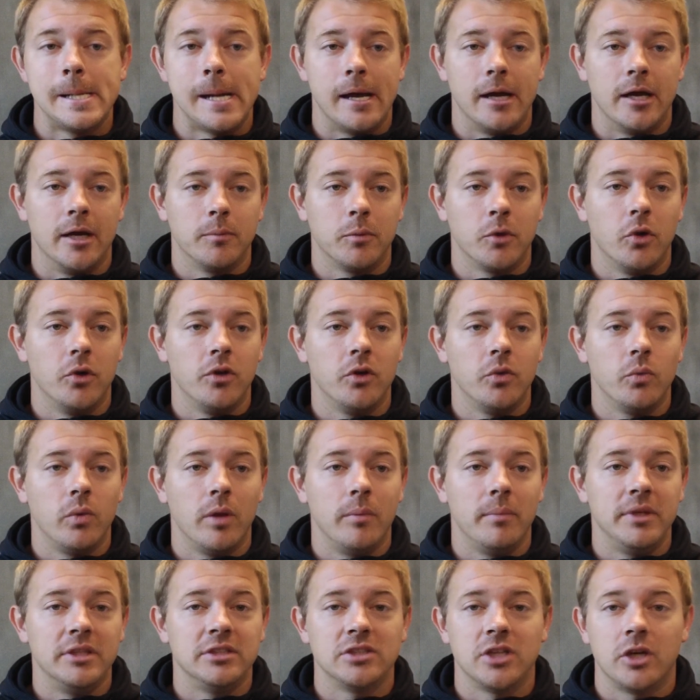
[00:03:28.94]
Um, going to
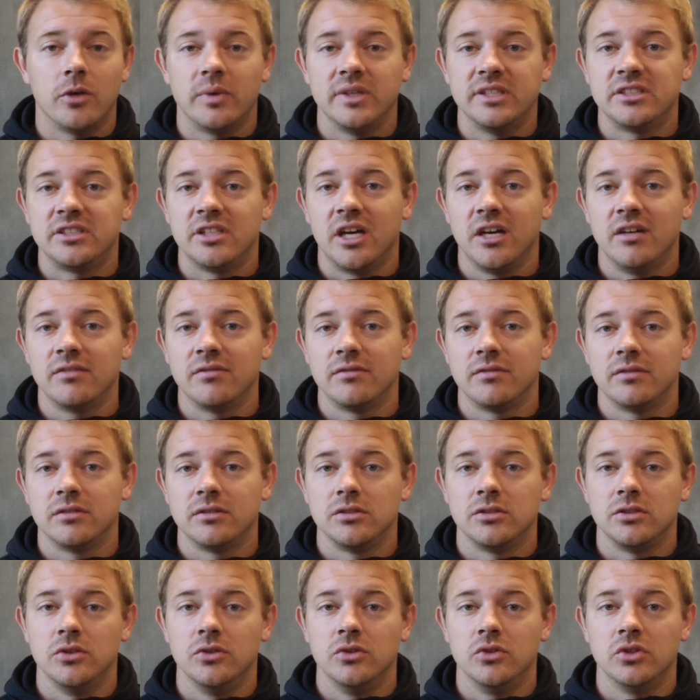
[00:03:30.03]
Whitman's always tough,
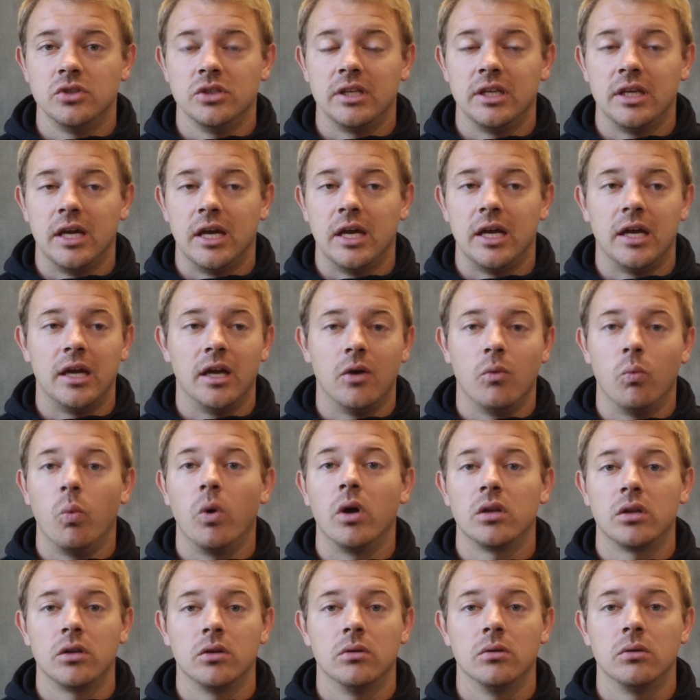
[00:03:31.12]
usually a, uh, a
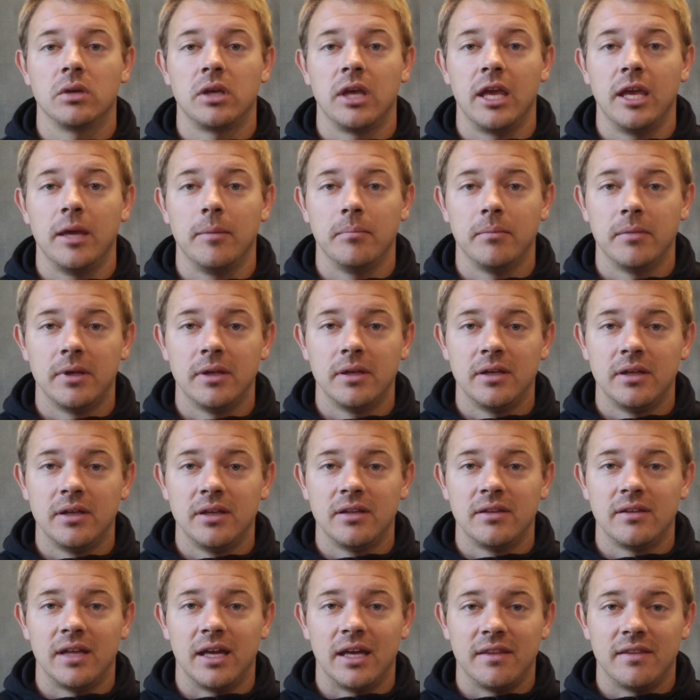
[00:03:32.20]
one goal game
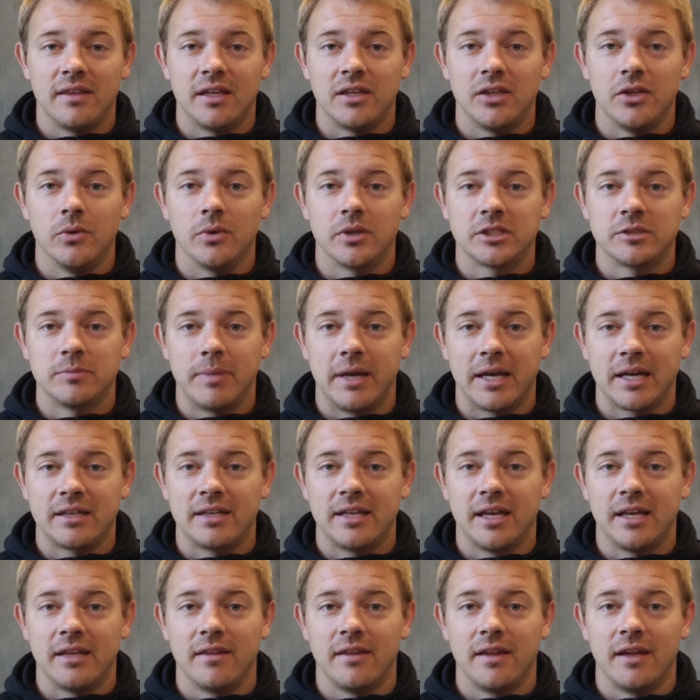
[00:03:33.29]
that, that you expect
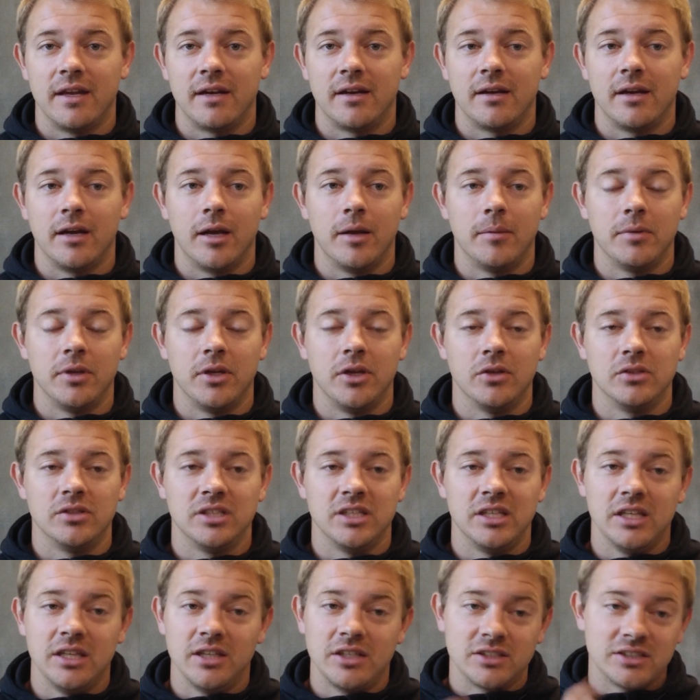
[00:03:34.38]
down there, um, you know,
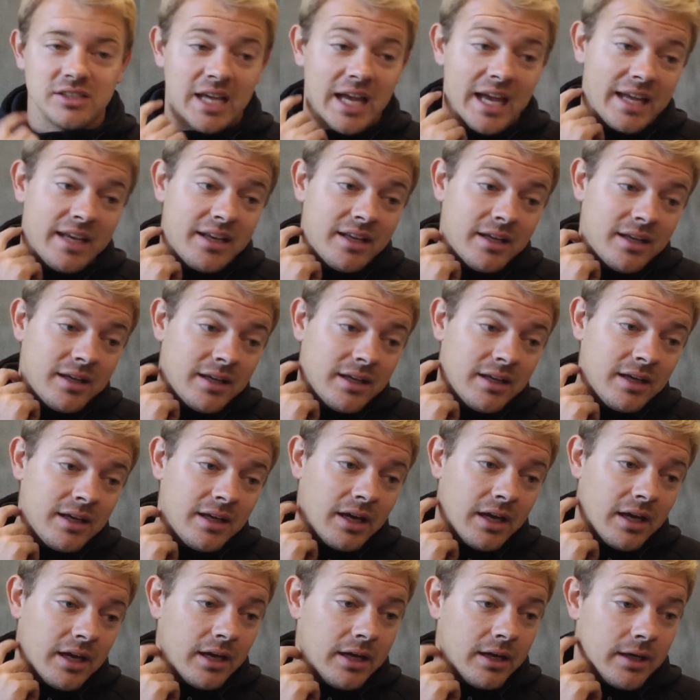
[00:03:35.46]
to either side.
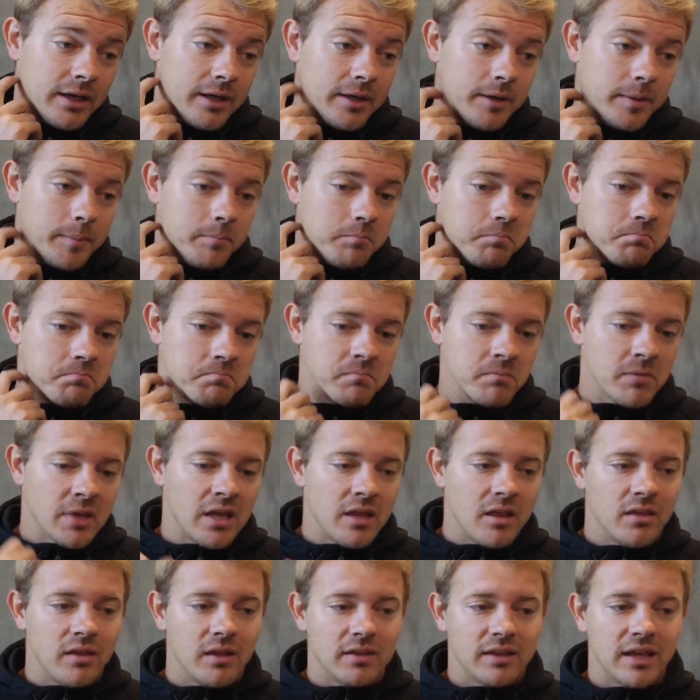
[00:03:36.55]
Um, I
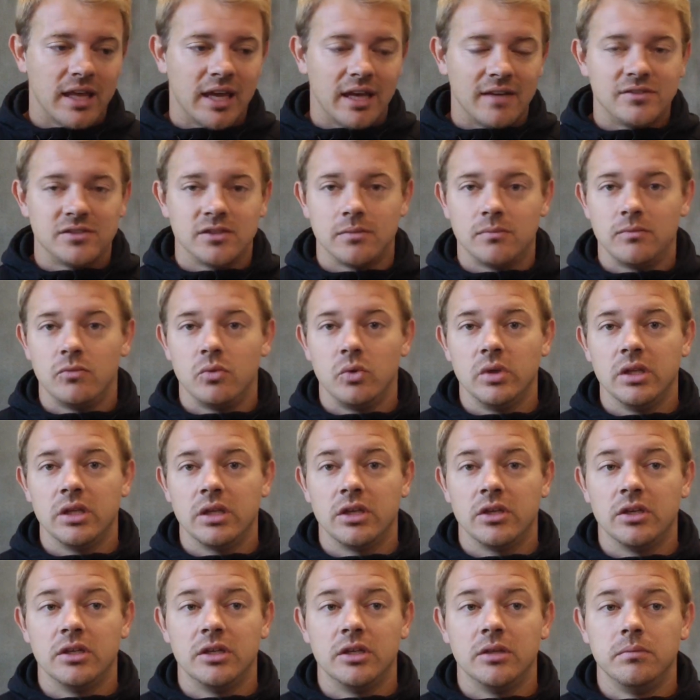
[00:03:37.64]
think they have some really
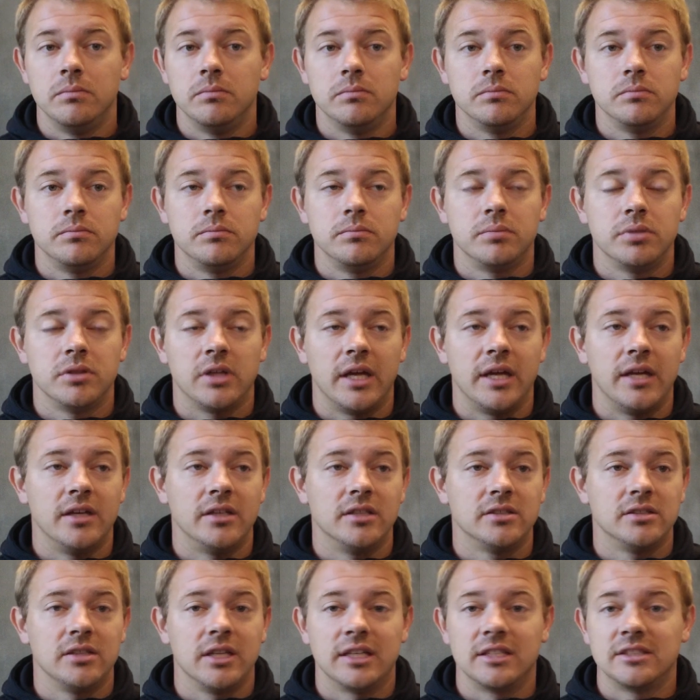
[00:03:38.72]
good
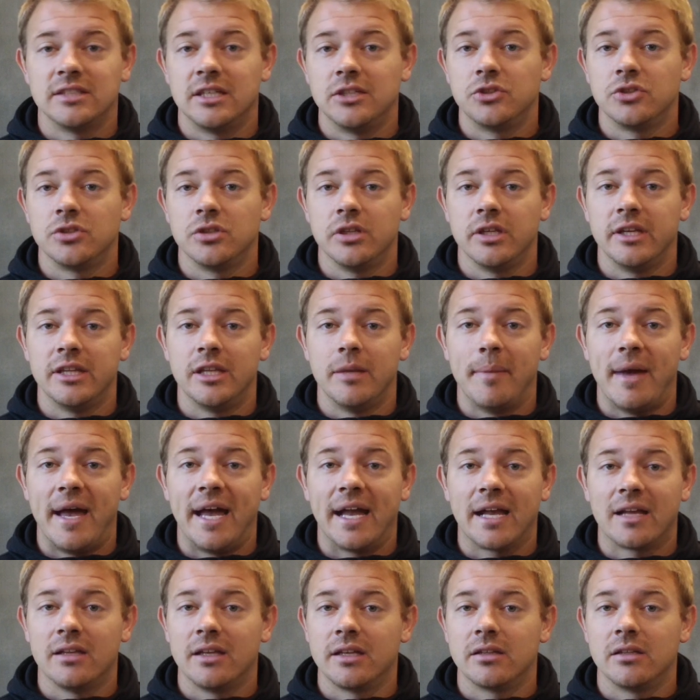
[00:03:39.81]
players like centrally in the
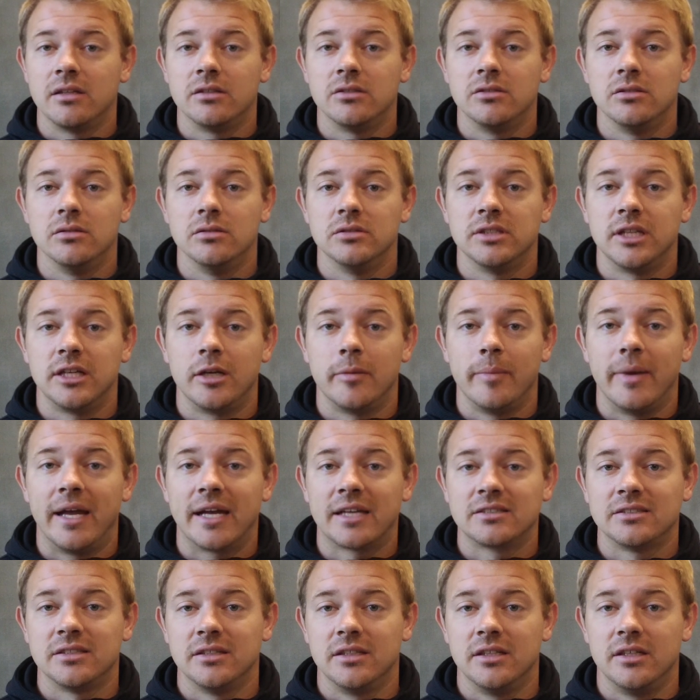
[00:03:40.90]
back, like their two center
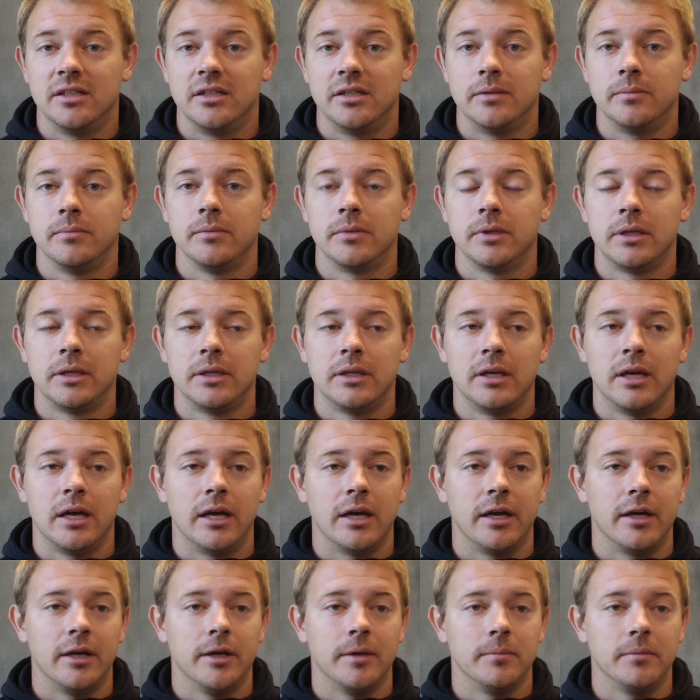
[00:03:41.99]
backs and their,
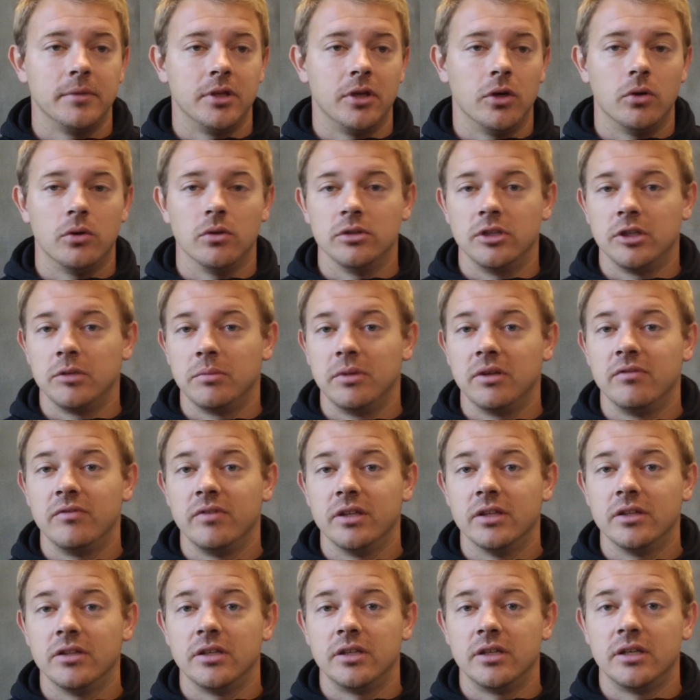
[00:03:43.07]
um, you know, holding
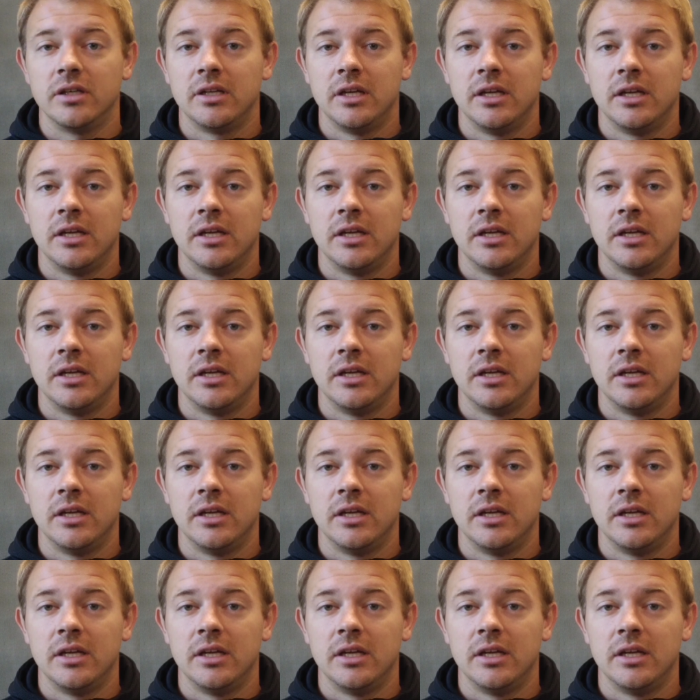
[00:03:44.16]
midfielder.